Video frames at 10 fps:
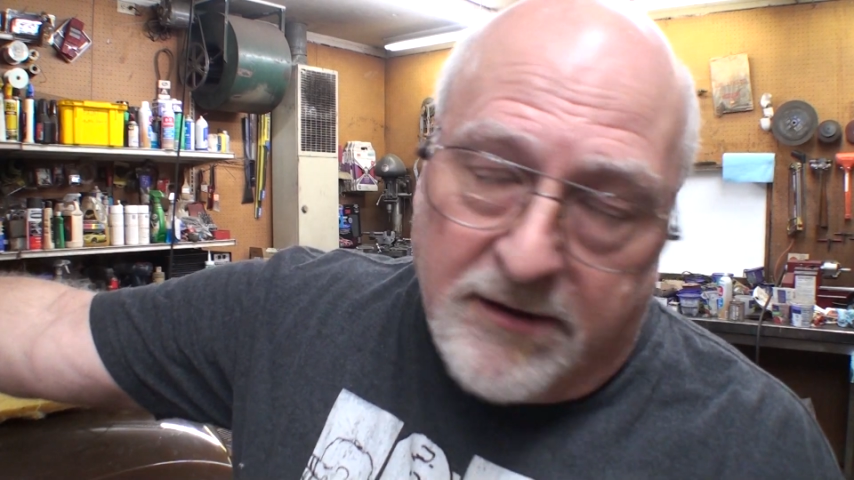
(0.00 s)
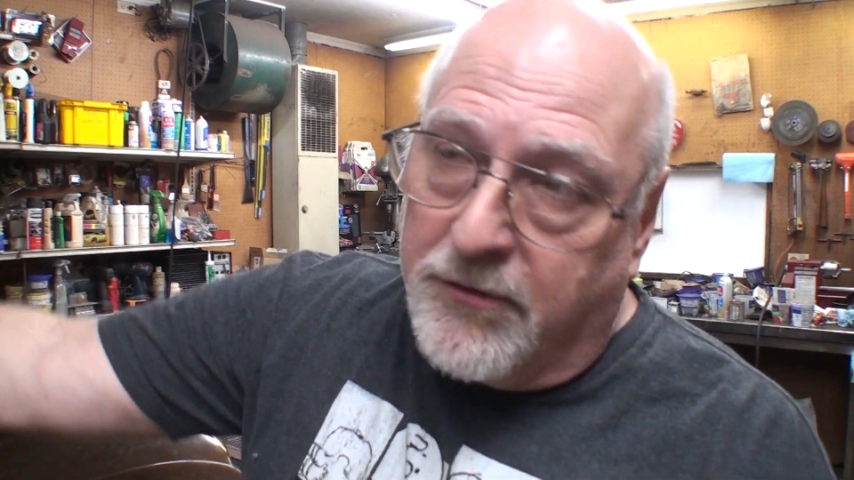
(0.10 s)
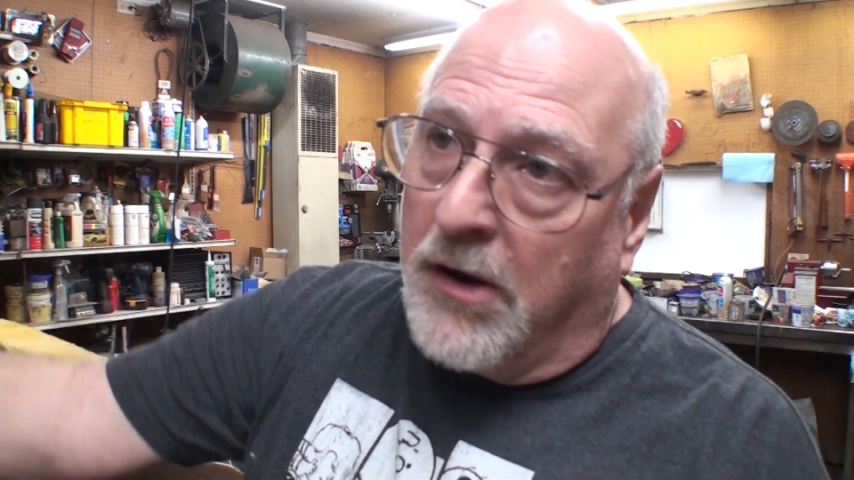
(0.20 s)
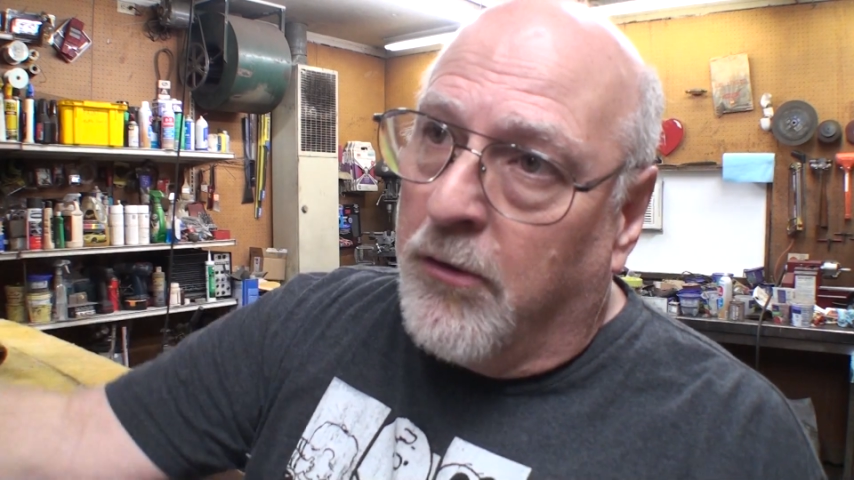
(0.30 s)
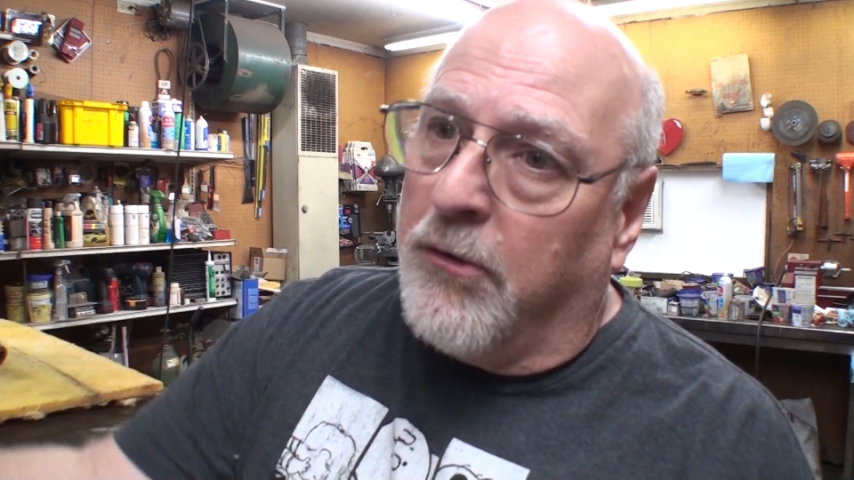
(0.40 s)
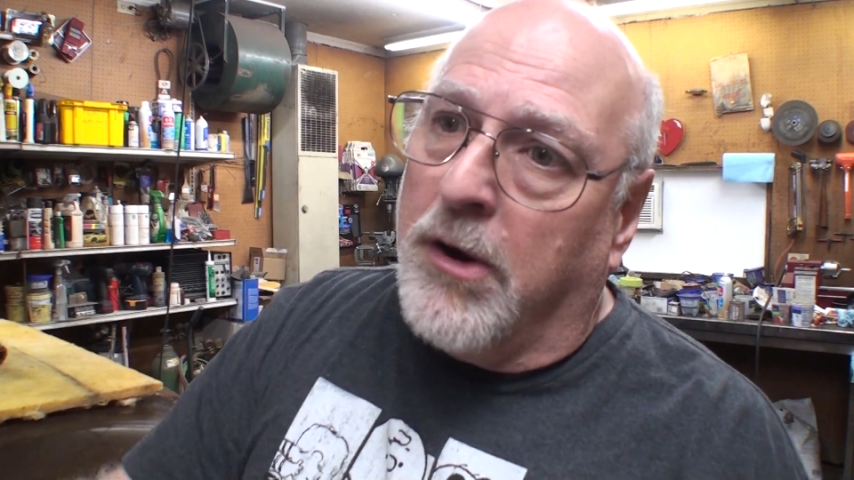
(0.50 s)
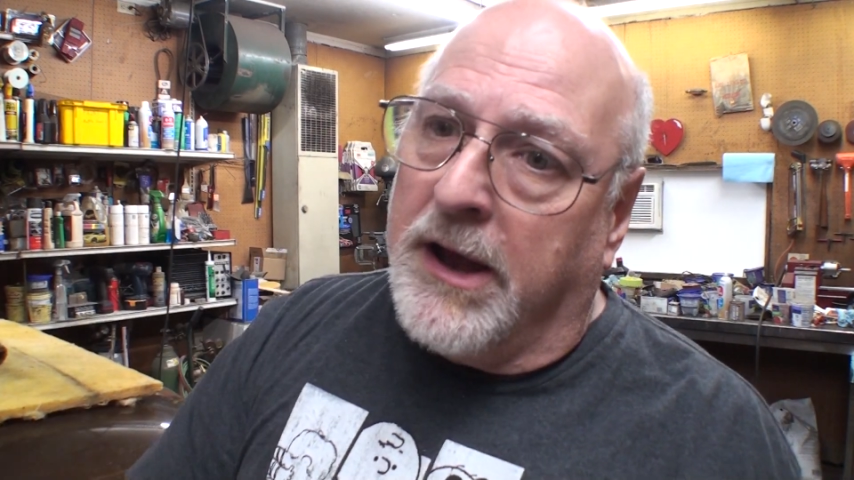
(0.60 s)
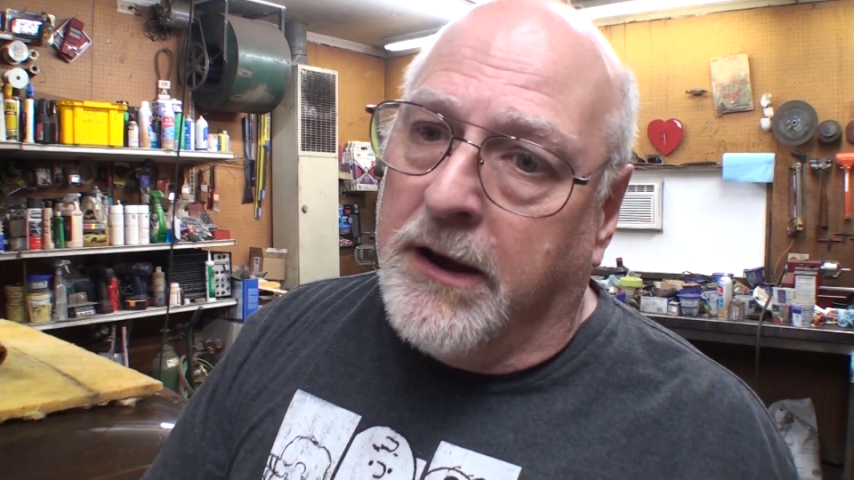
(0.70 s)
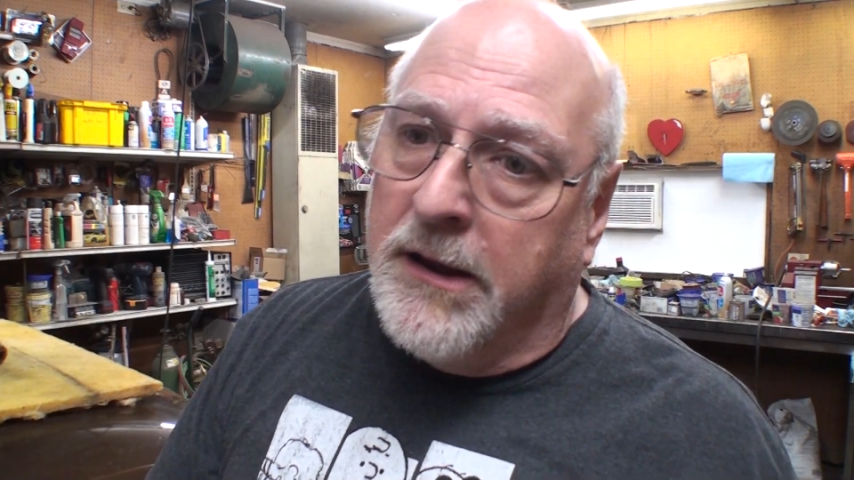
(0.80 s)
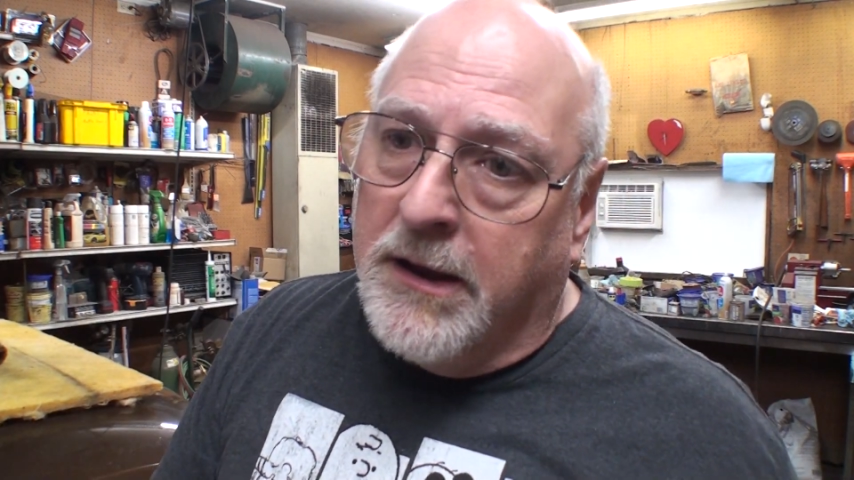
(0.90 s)
Even although
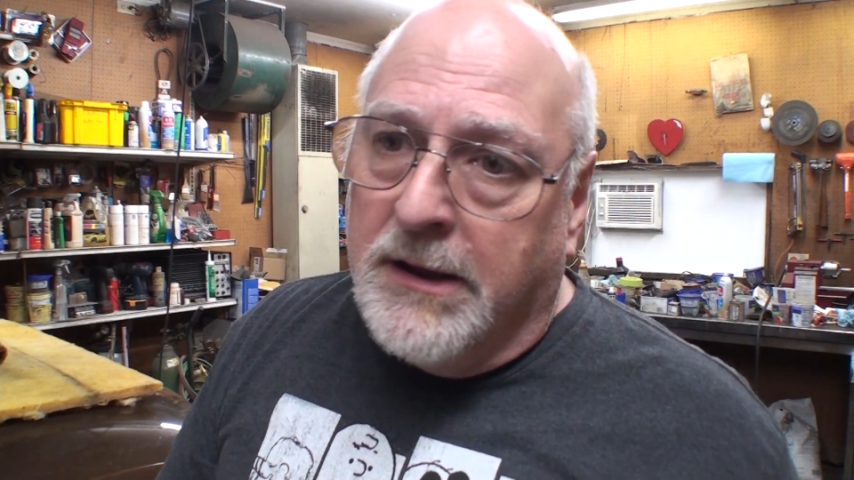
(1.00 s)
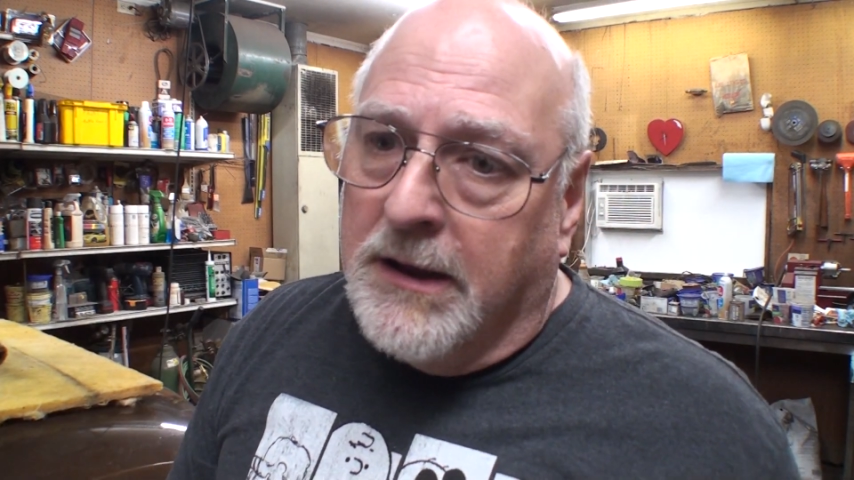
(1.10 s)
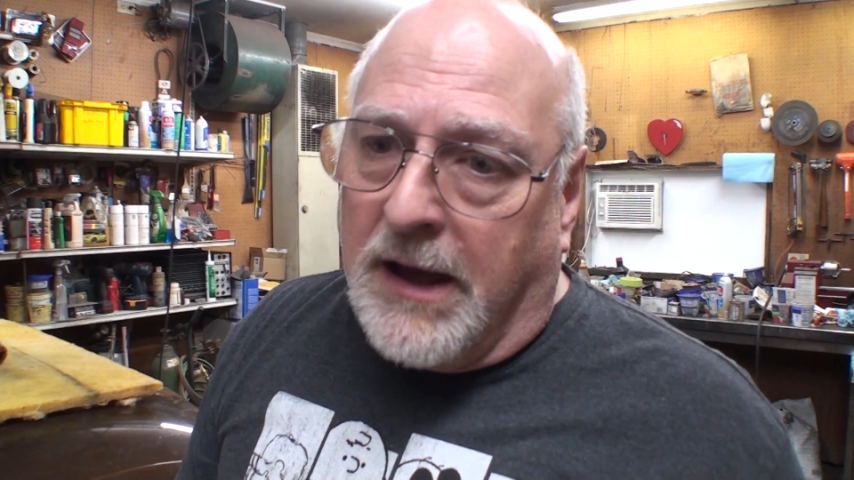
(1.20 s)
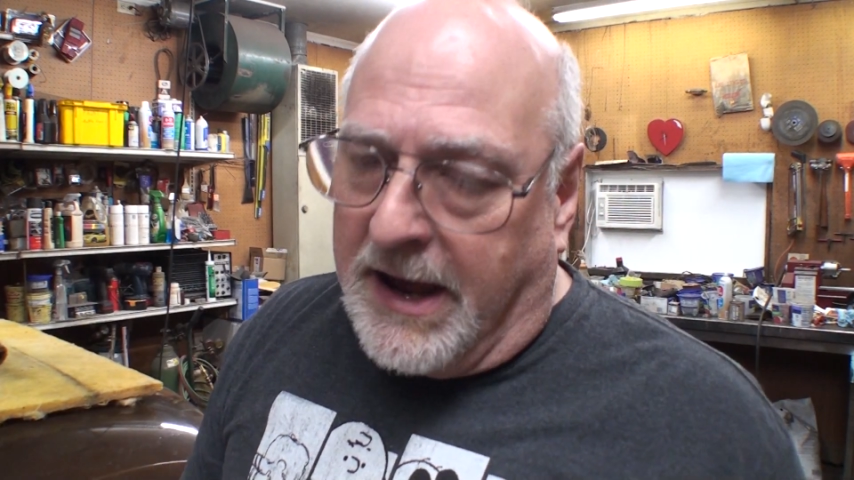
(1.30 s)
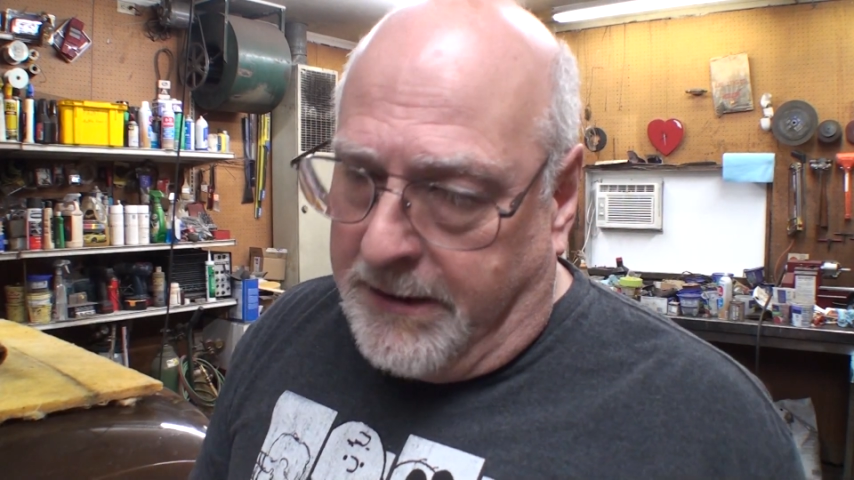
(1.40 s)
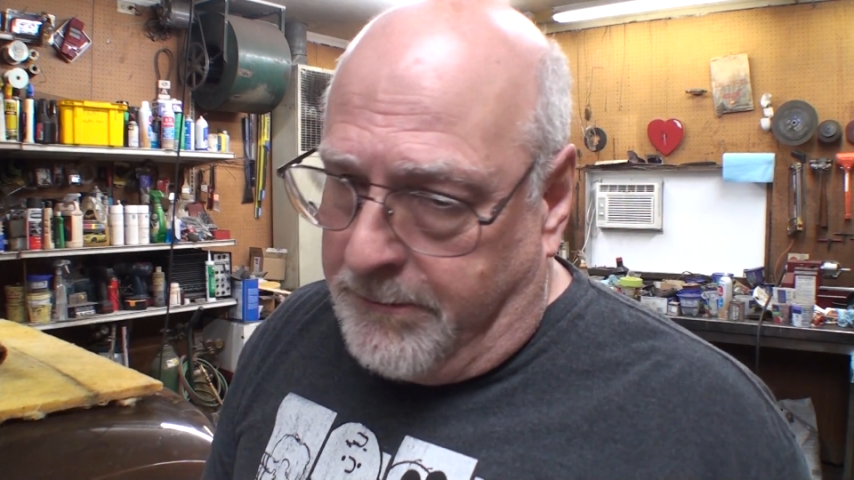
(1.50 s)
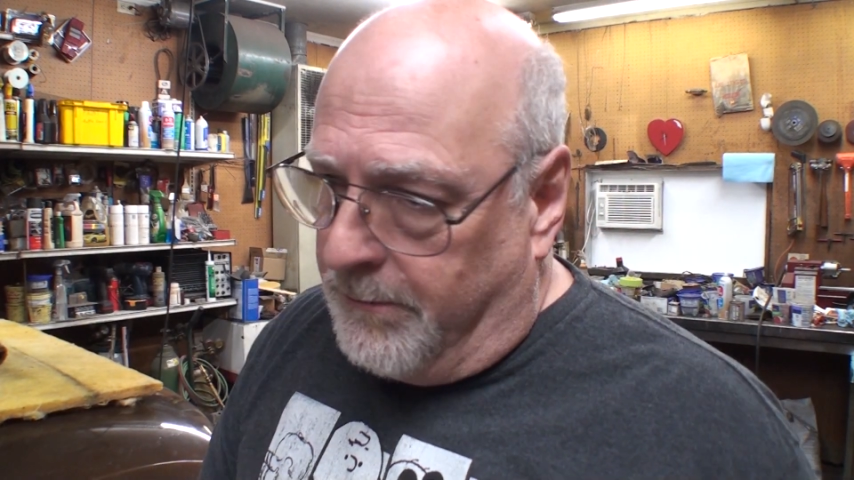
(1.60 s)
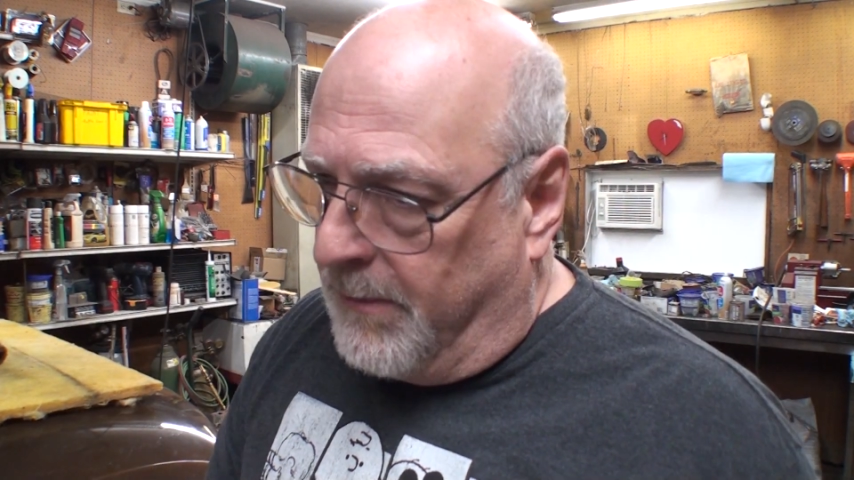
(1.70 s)
I'd